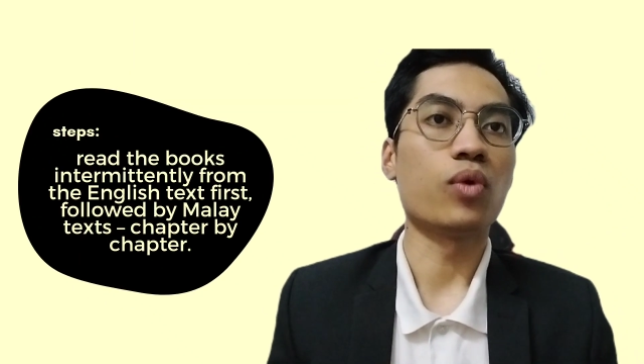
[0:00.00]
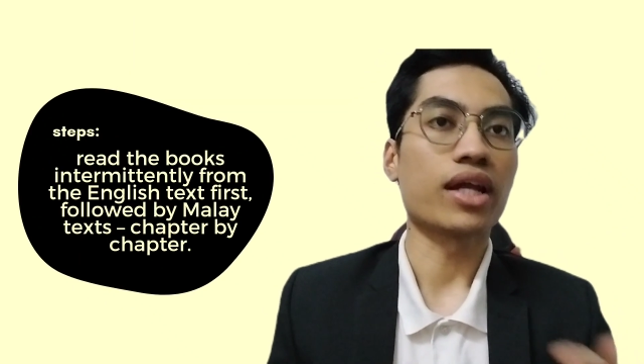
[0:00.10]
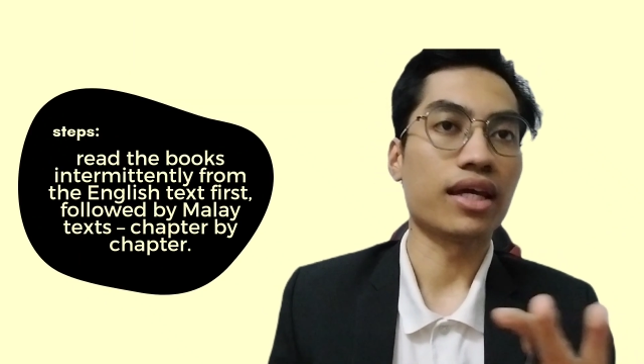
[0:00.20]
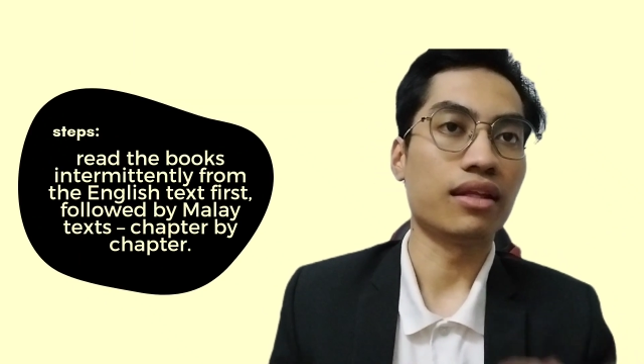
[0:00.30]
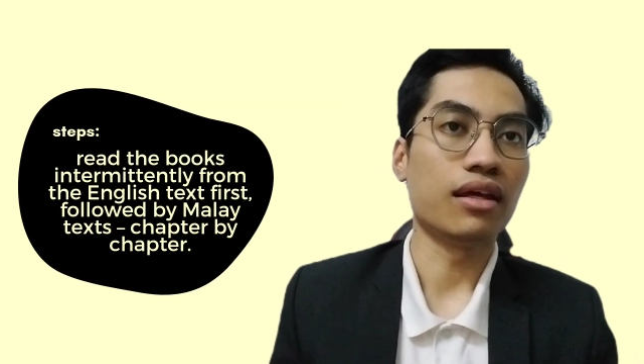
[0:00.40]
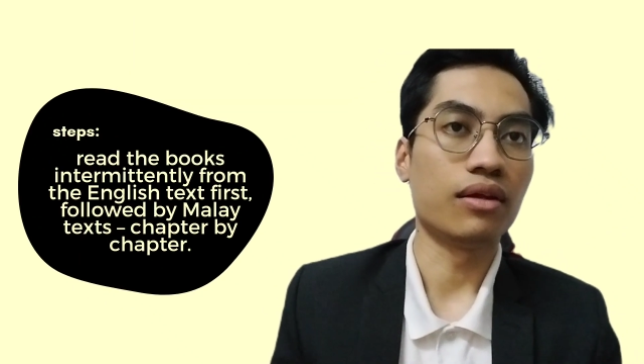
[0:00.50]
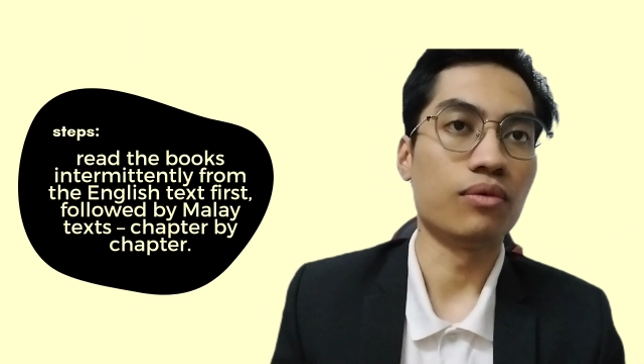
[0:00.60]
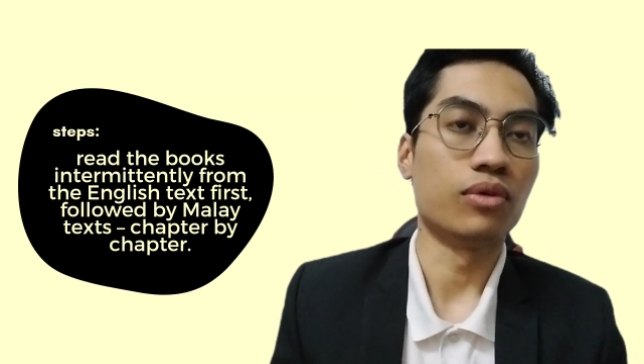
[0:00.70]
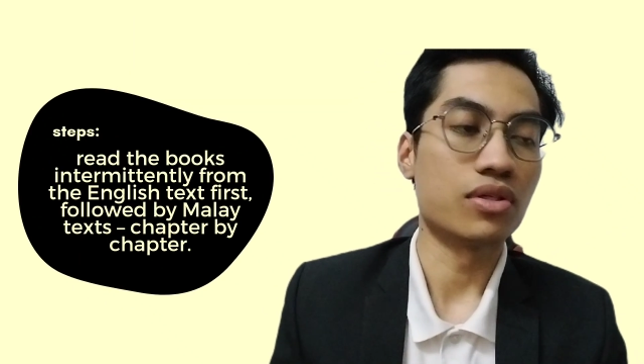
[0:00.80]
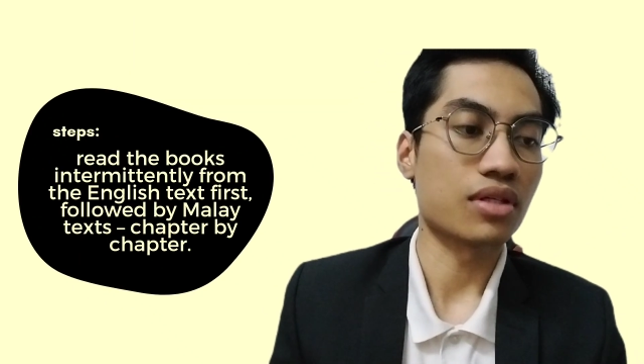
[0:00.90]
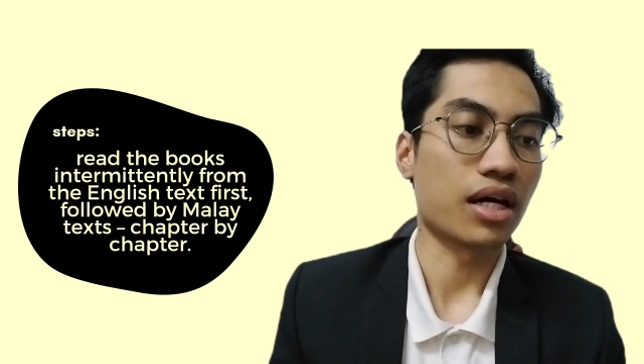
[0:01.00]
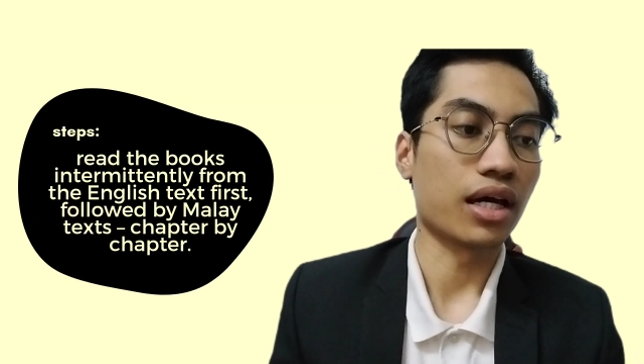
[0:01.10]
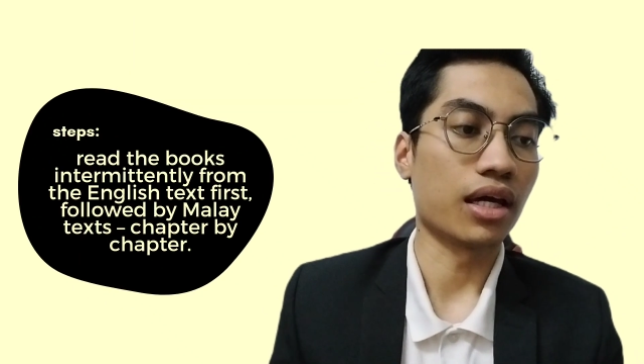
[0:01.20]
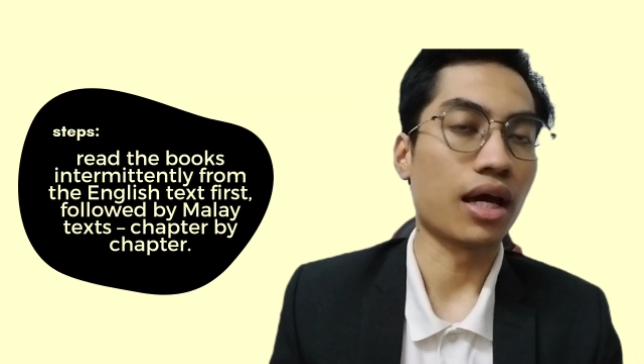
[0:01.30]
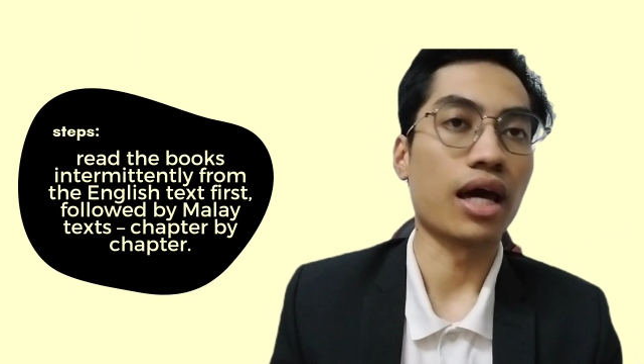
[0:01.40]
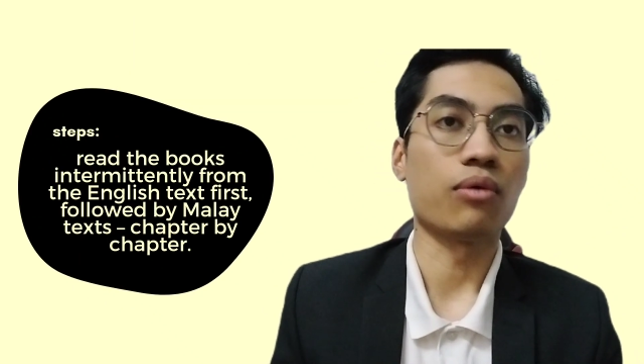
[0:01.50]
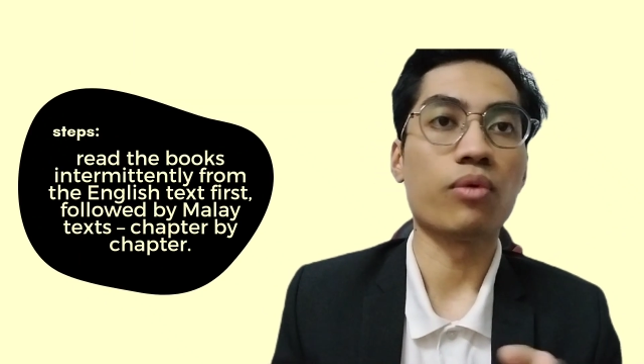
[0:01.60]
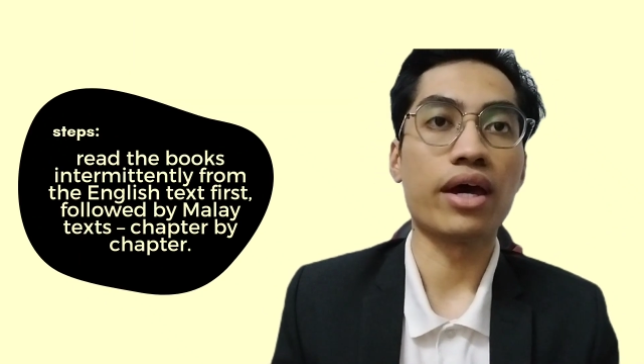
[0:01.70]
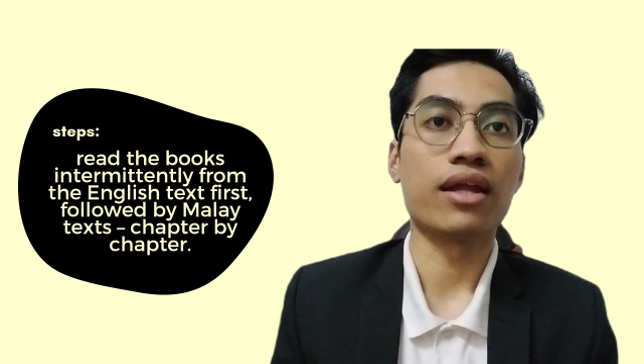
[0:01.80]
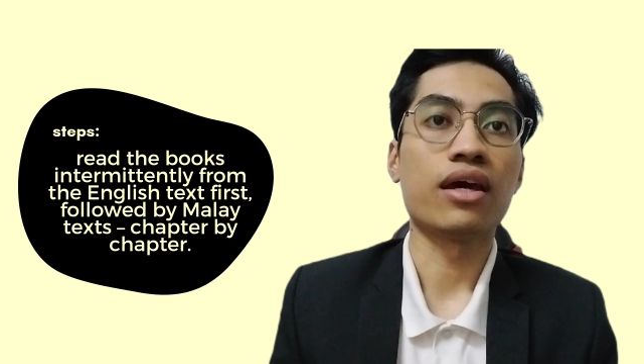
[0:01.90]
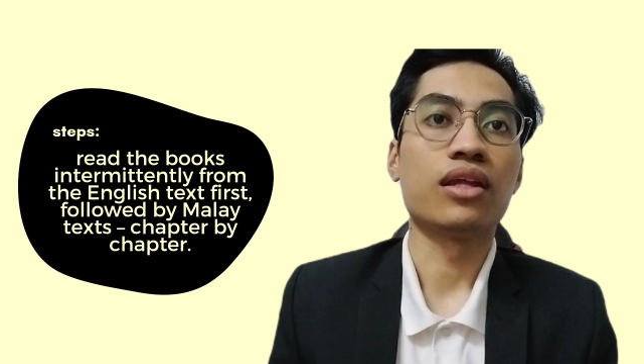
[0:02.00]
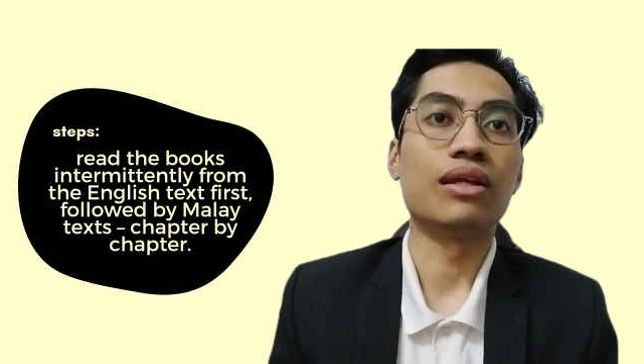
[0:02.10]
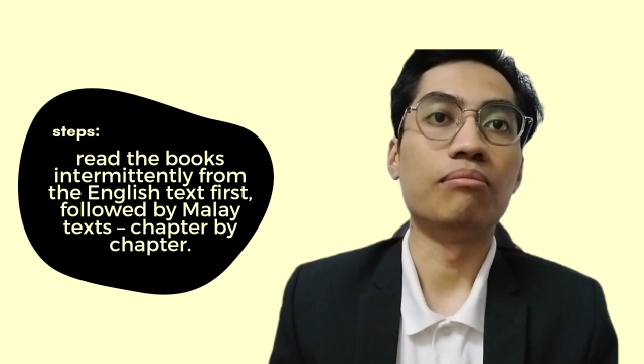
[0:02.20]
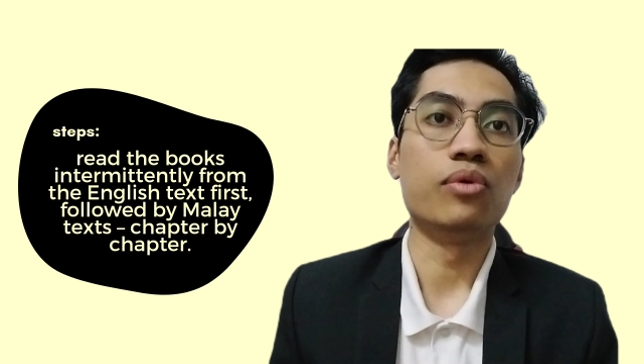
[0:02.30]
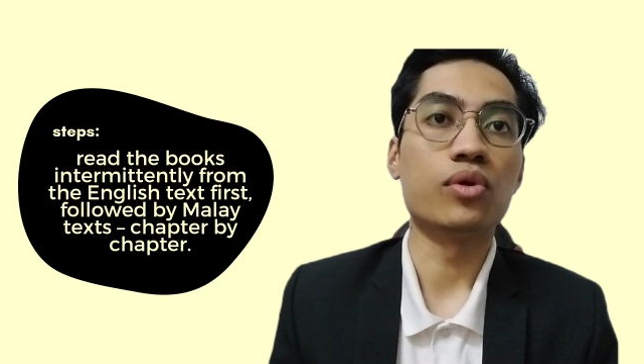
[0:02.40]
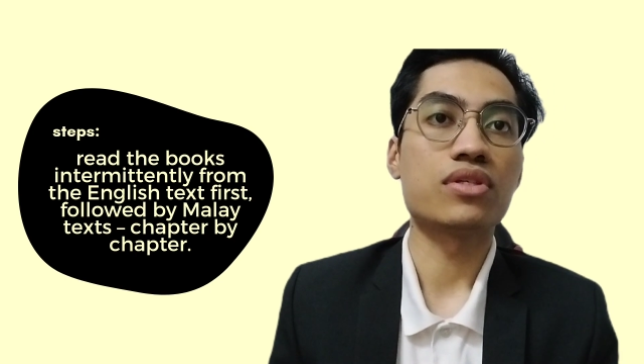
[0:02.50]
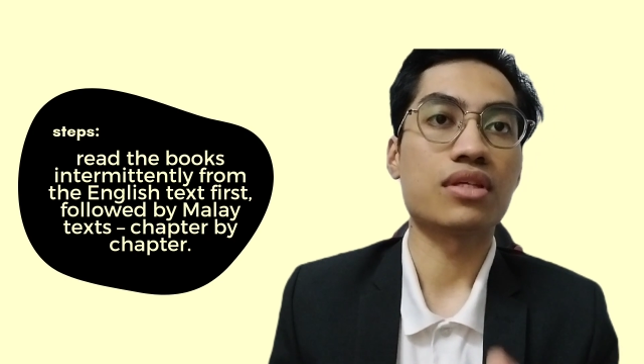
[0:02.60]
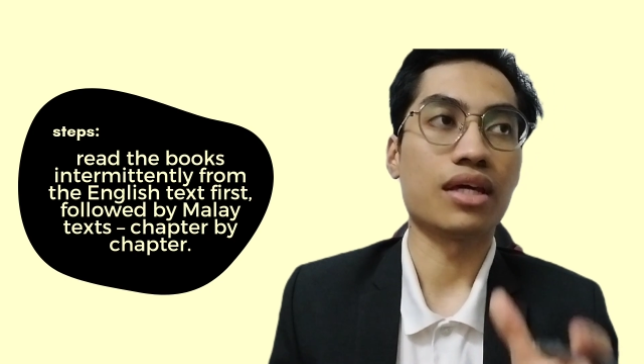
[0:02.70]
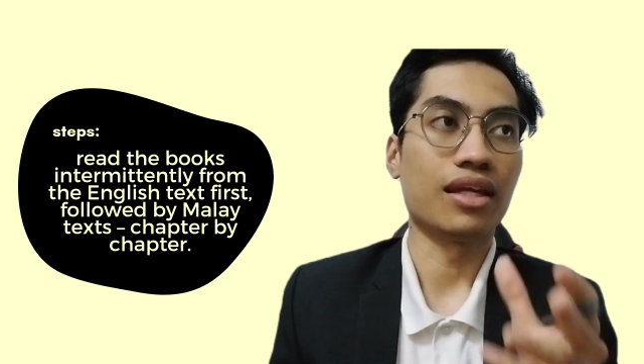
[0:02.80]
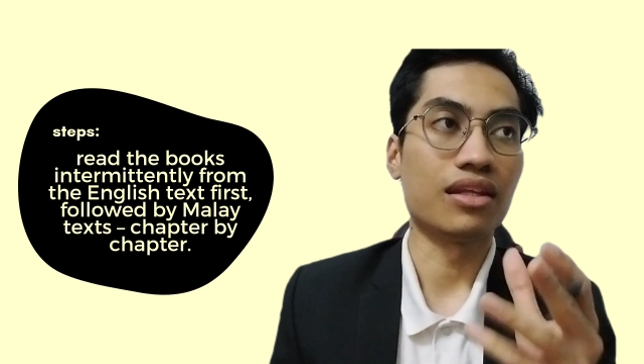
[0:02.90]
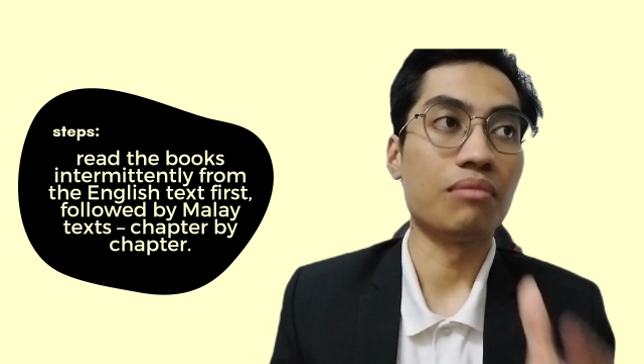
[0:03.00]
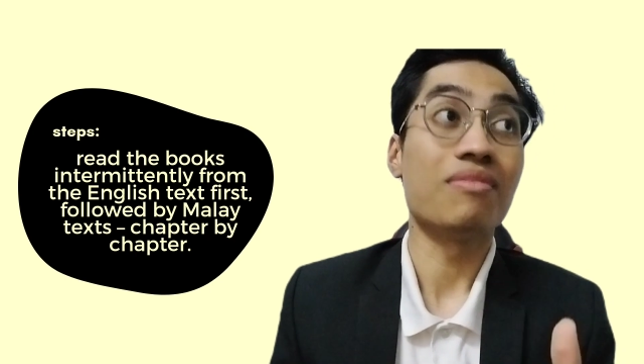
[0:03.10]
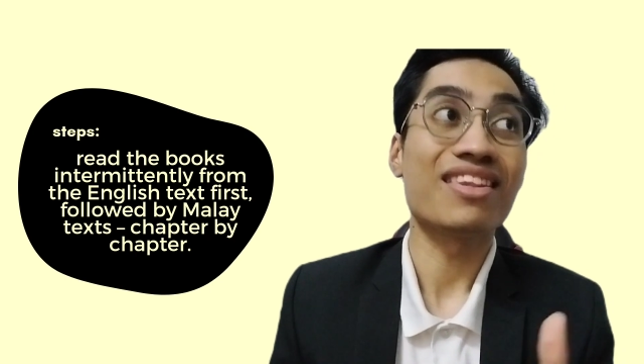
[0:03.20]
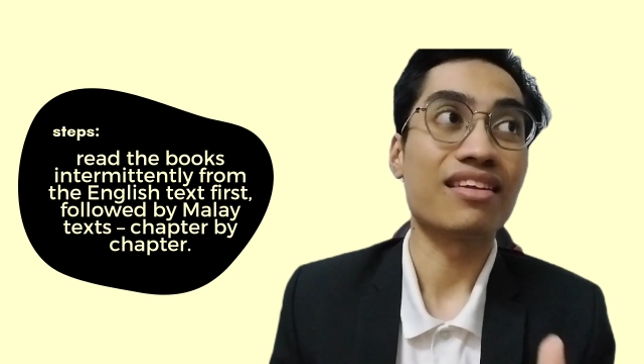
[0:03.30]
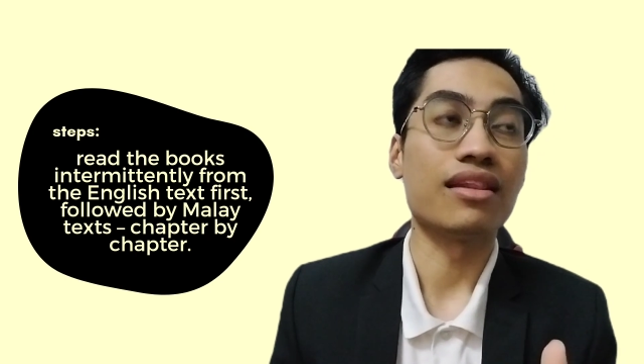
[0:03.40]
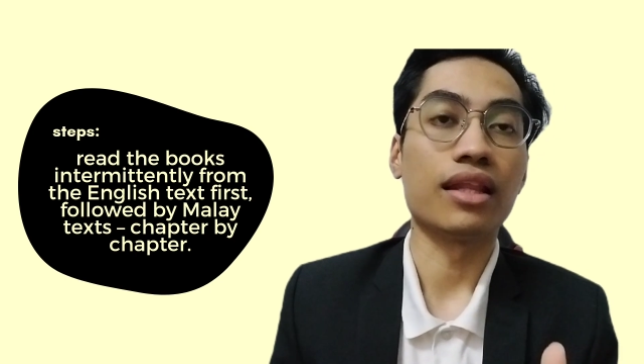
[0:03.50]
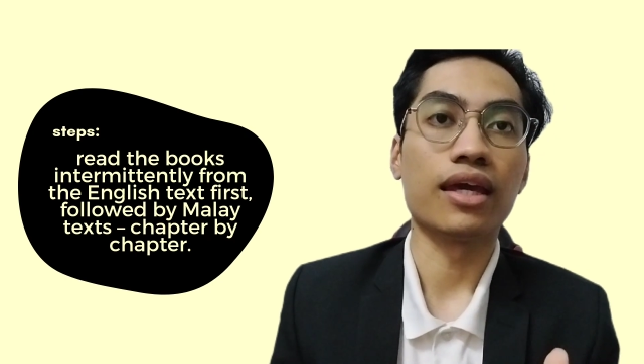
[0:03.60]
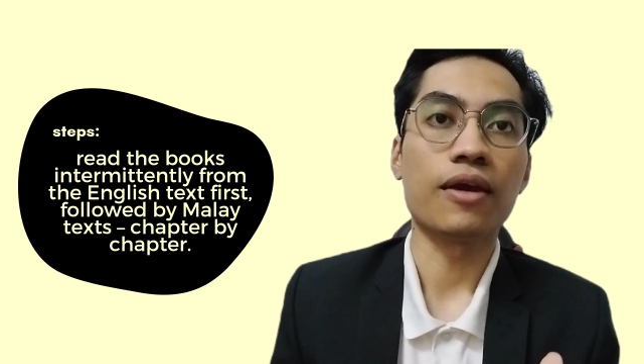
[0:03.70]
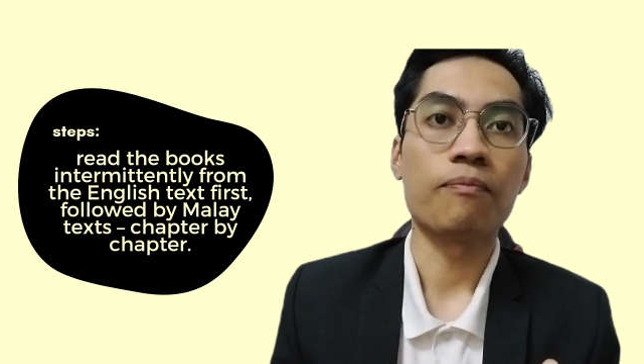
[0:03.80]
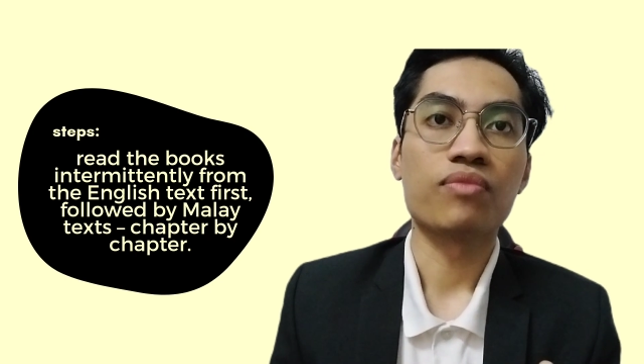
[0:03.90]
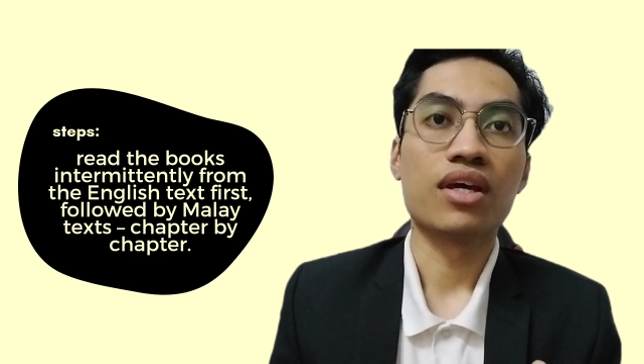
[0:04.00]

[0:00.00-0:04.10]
what I did was I read the books intermittently